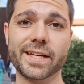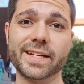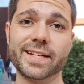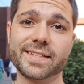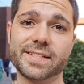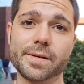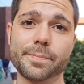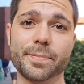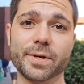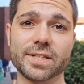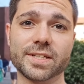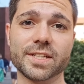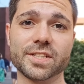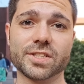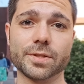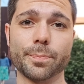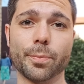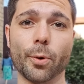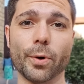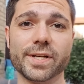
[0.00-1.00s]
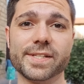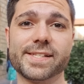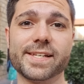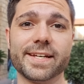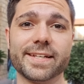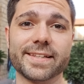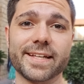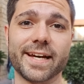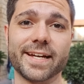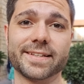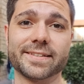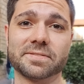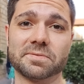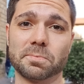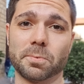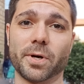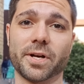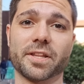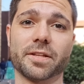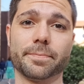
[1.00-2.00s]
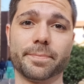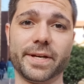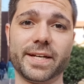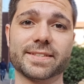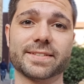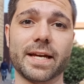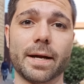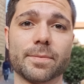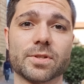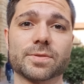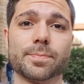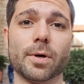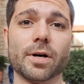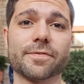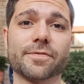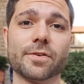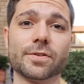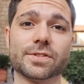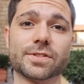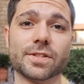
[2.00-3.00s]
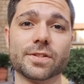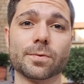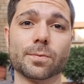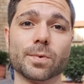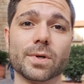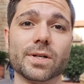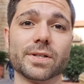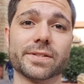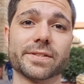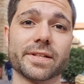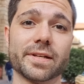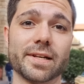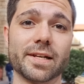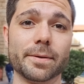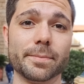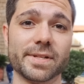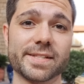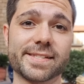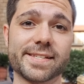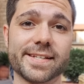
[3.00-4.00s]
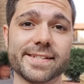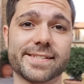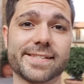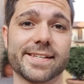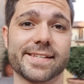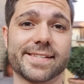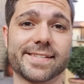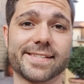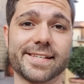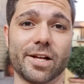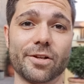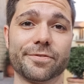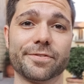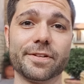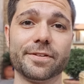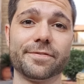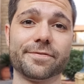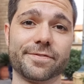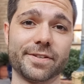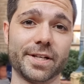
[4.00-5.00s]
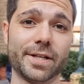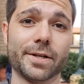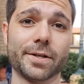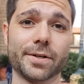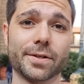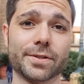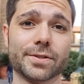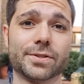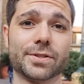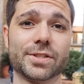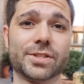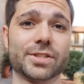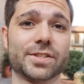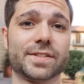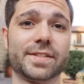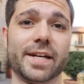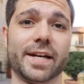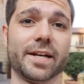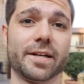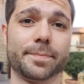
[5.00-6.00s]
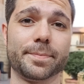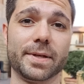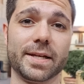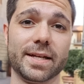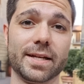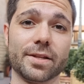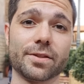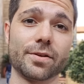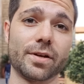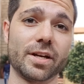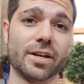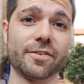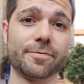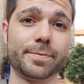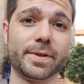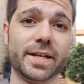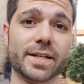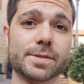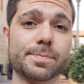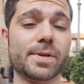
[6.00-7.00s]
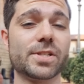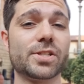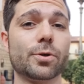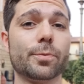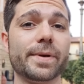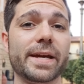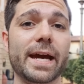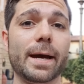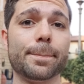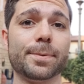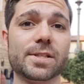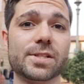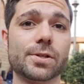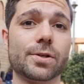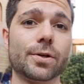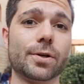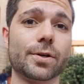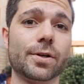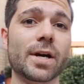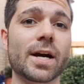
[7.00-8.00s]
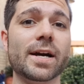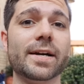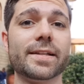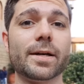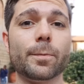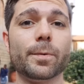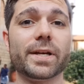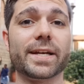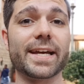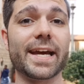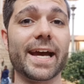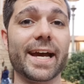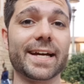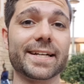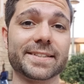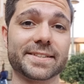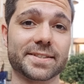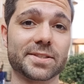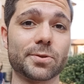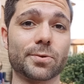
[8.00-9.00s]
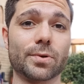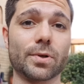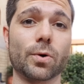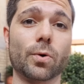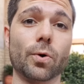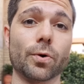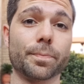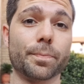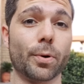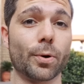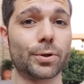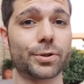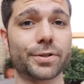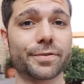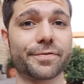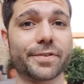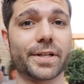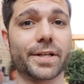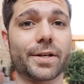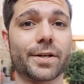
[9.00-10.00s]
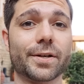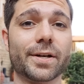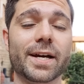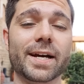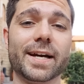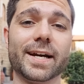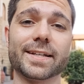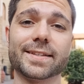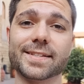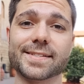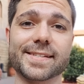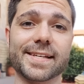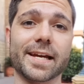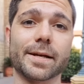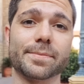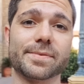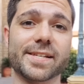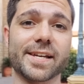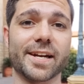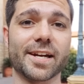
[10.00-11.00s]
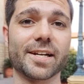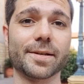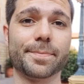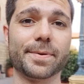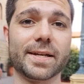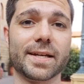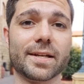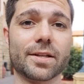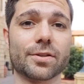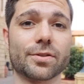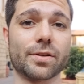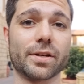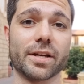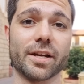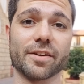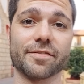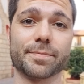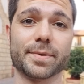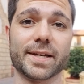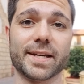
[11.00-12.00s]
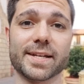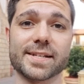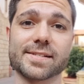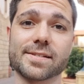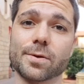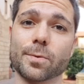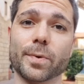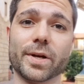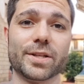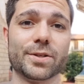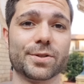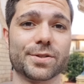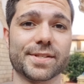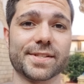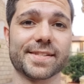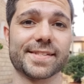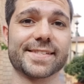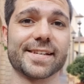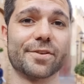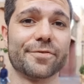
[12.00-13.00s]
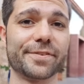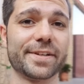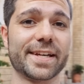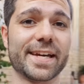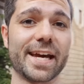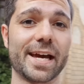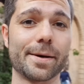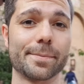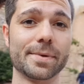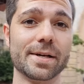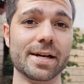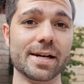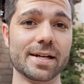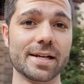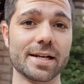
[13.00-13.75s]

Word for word: It is a bit disappointing that one of the best camera smartphones in the world limits its selfie video to just 1080p 30fps, but you'll be happy to know that we can still record portrait video at the same 1080p 30fps when using the selfie cam.